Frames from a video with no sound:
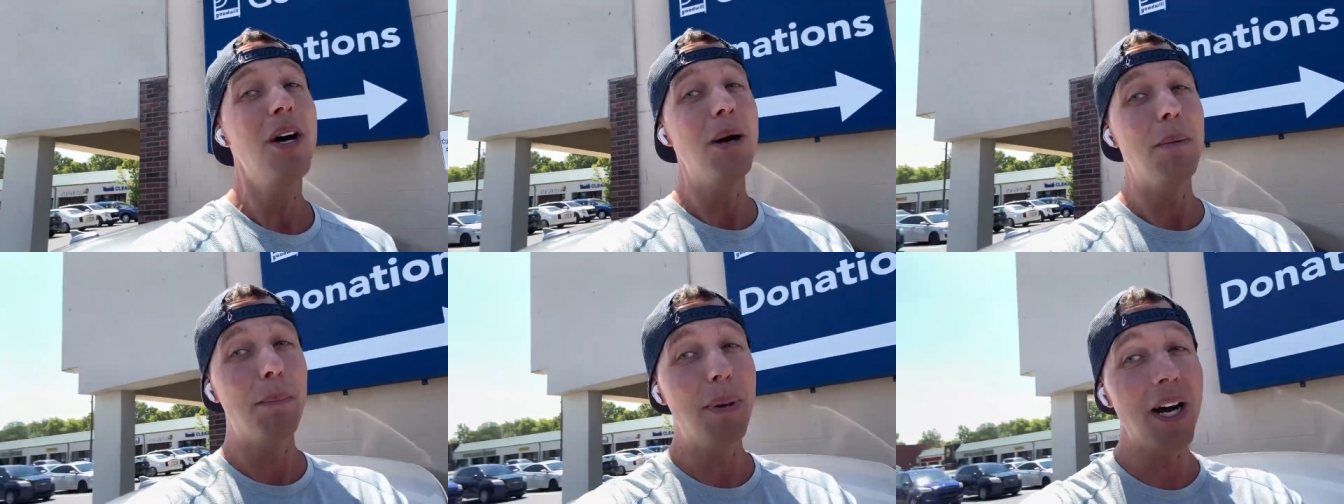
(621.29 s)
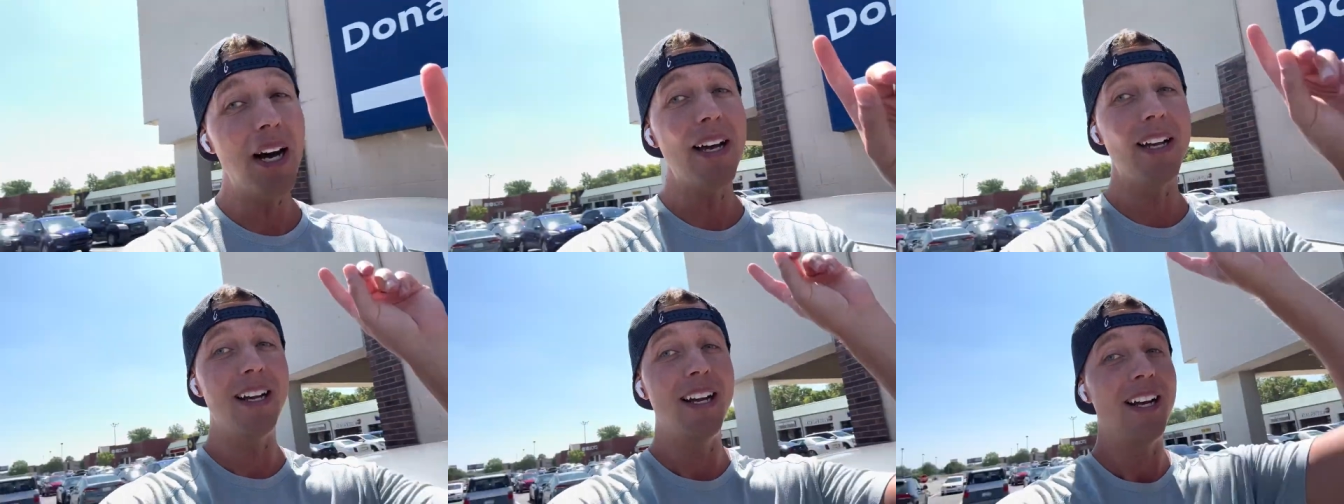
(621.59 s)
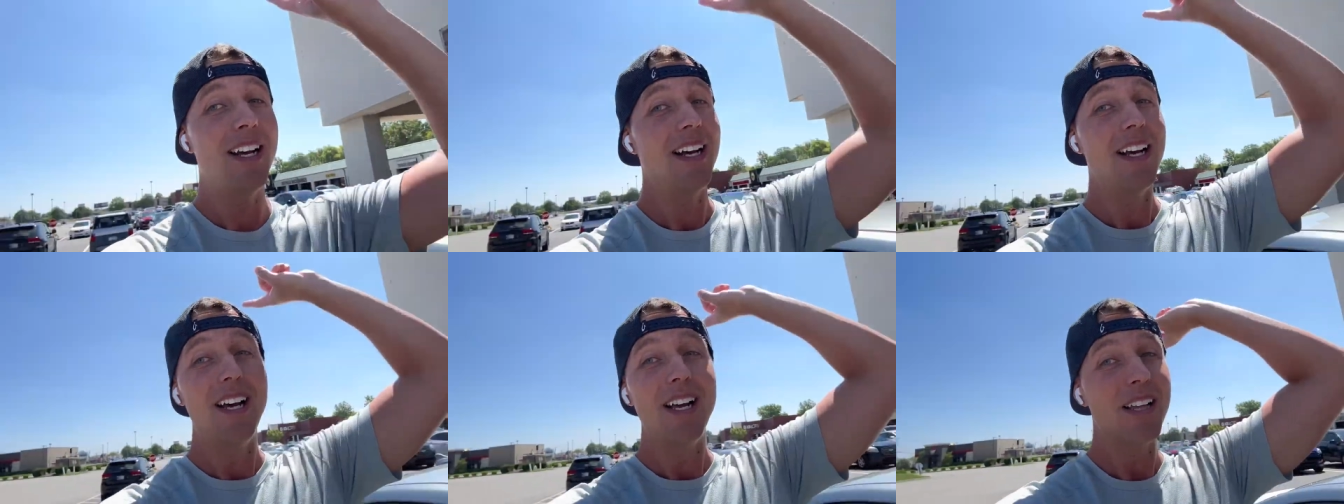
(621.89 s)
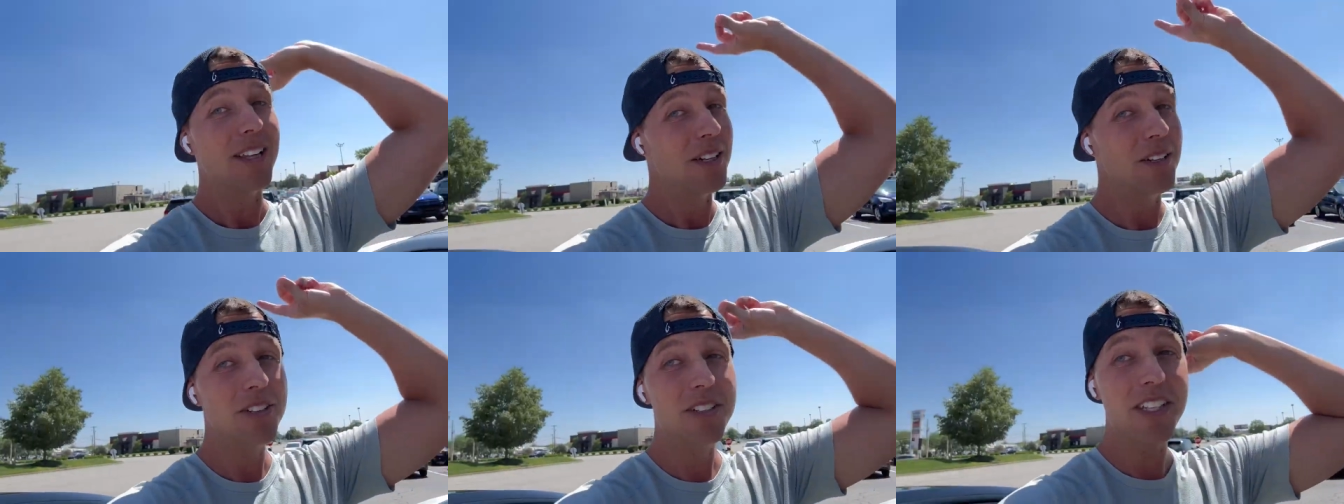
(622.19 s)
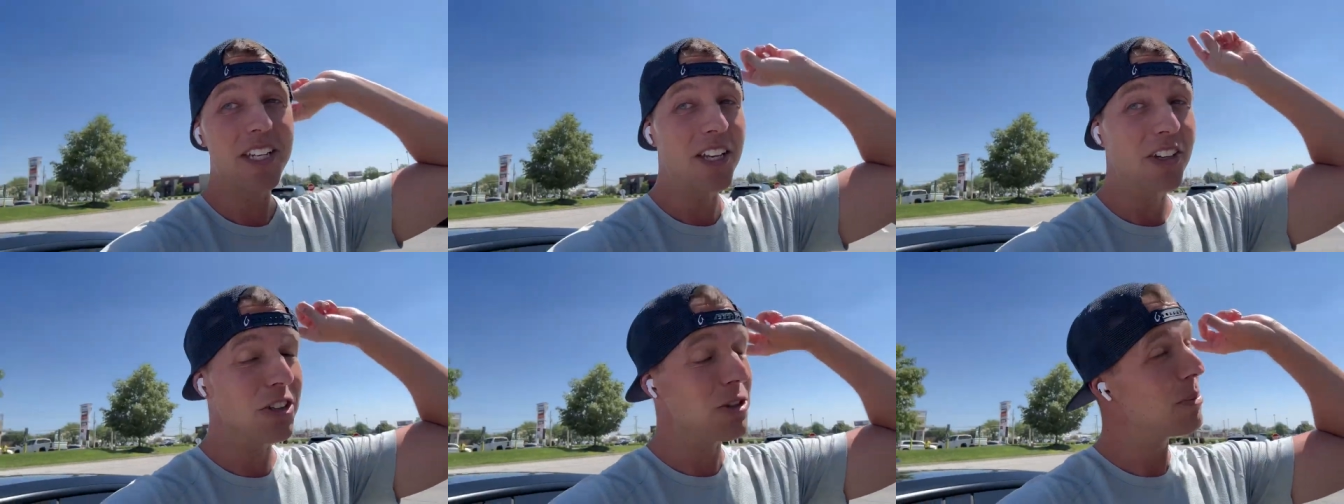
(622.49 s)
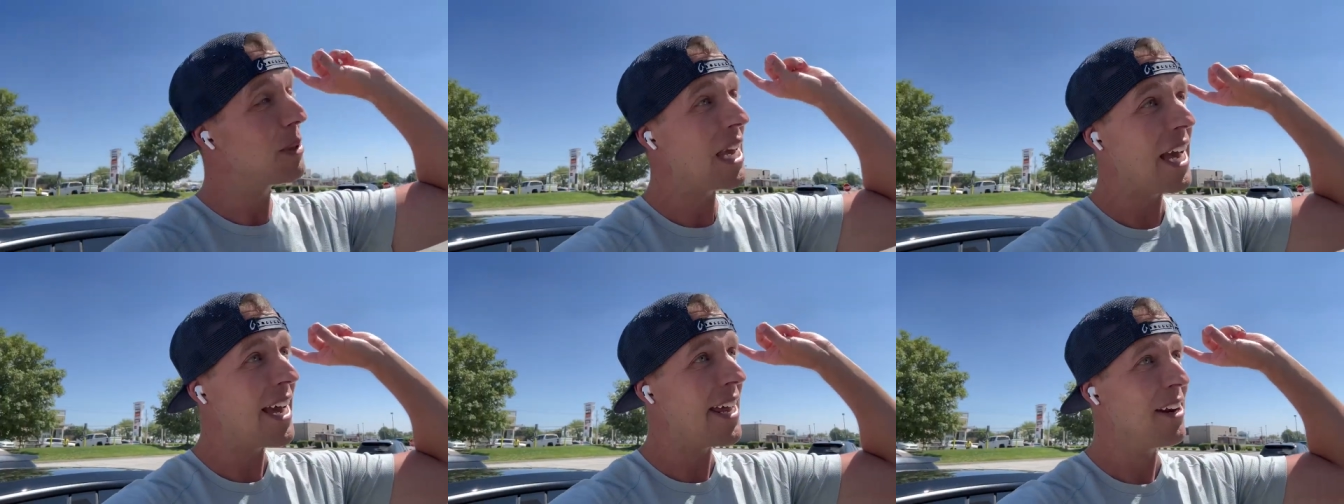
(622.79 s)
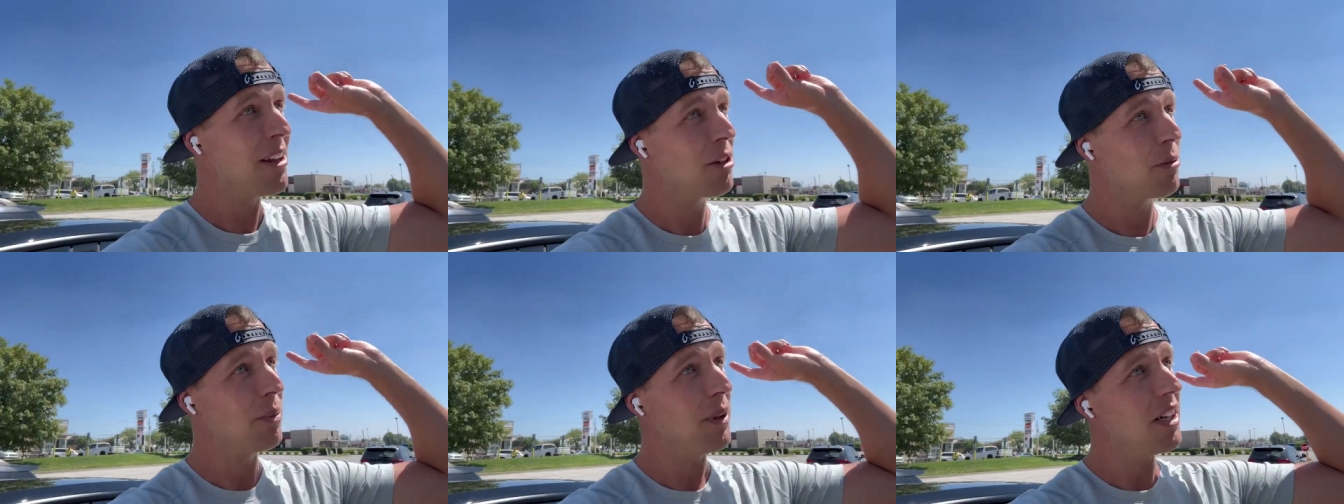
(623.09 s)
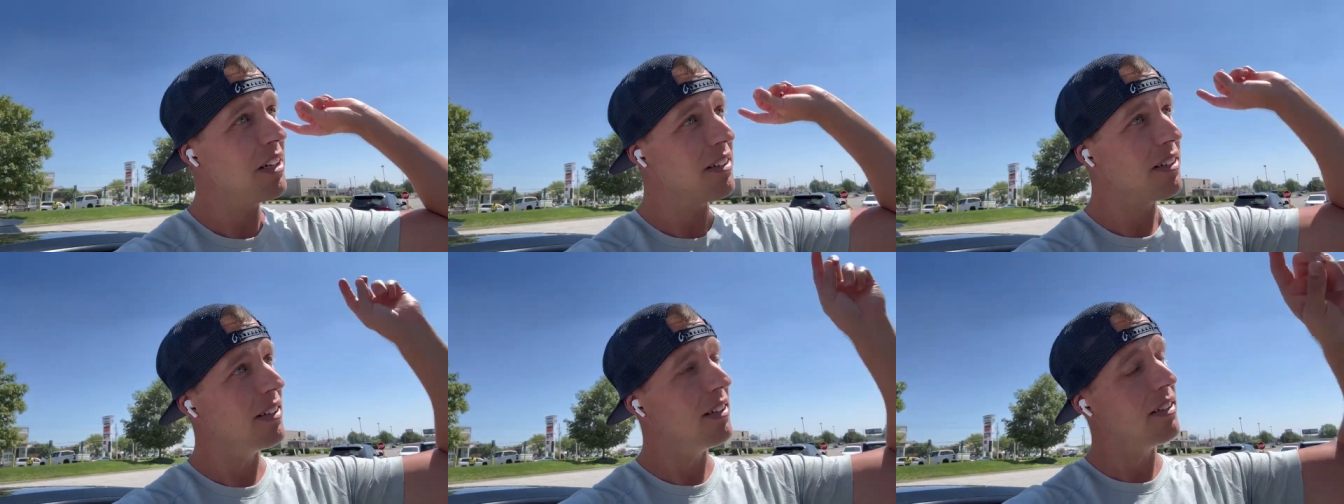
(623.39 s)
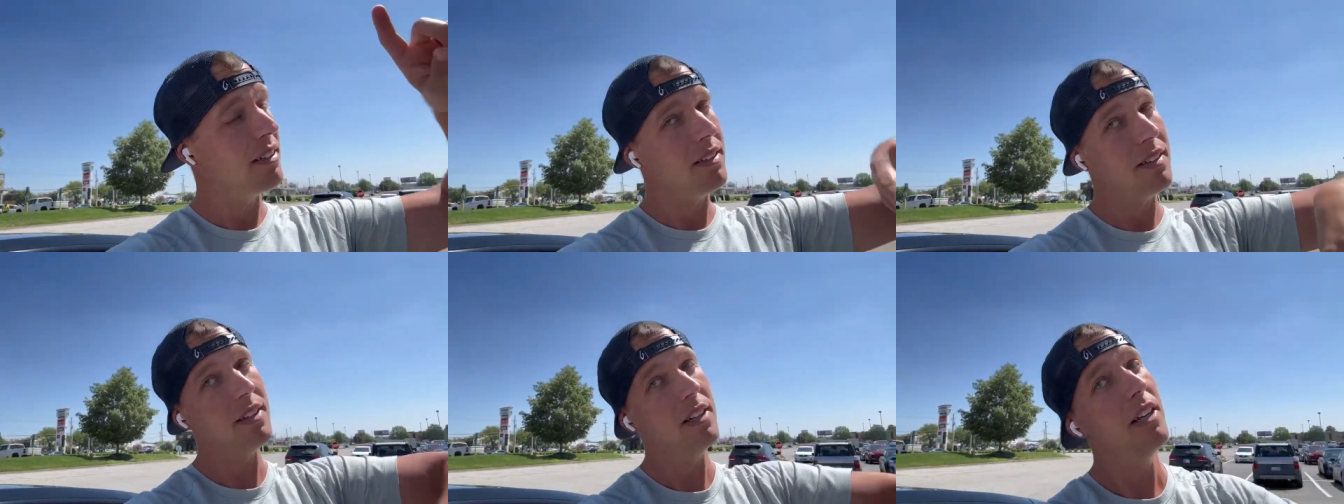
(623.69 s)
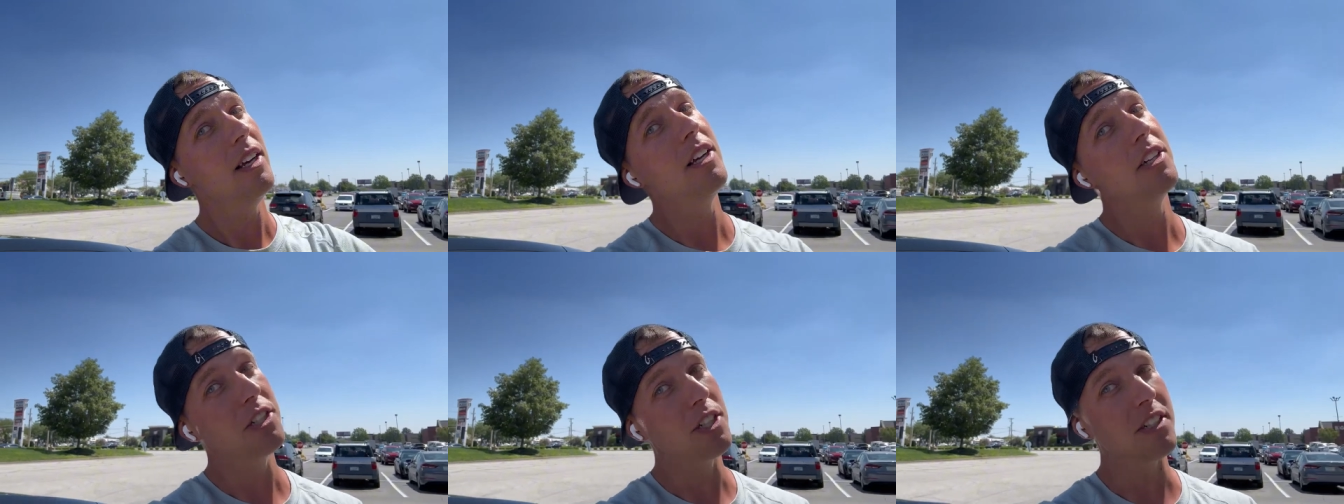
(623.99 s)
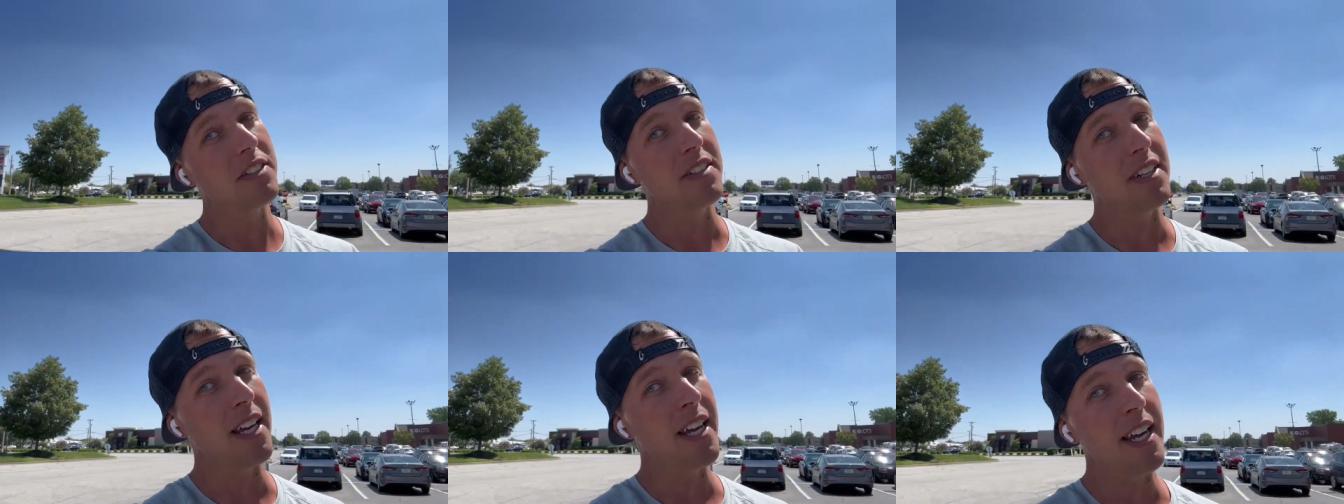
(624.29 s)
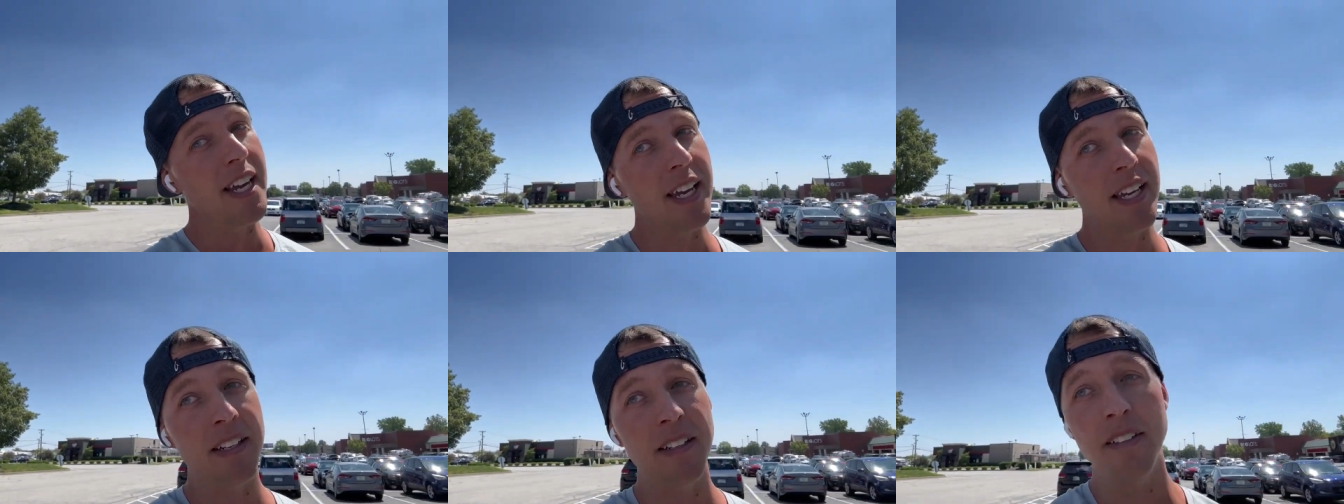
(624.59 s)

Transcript: But there's deals to be had other places. Just saying.